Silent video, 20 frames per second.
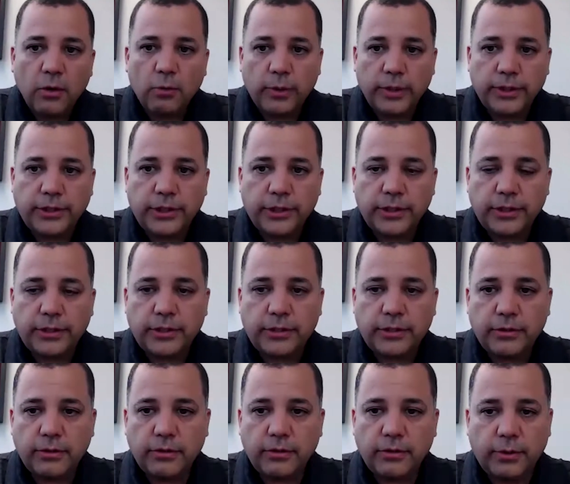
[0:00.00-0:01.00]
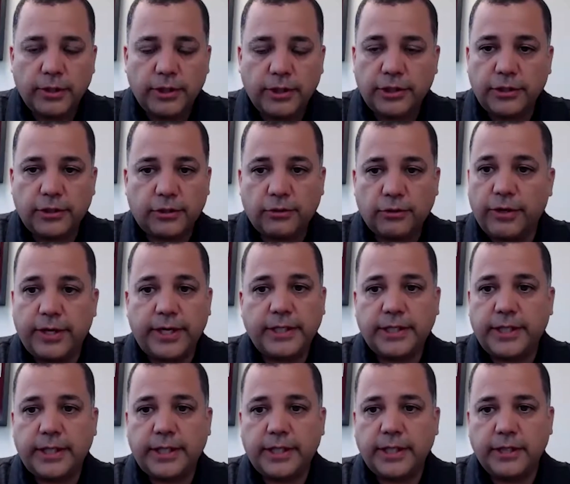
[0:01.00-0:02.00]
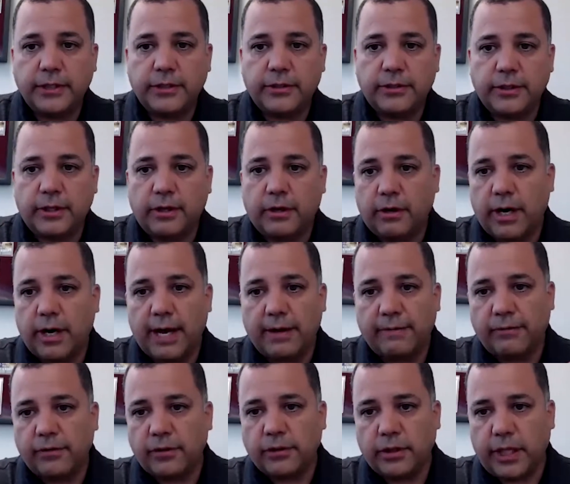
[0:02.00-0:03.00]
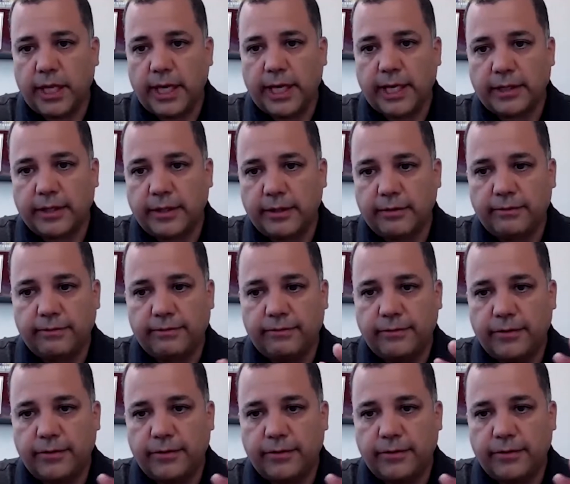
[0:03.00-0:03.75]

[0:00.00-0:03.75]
which is crazy, because our average length of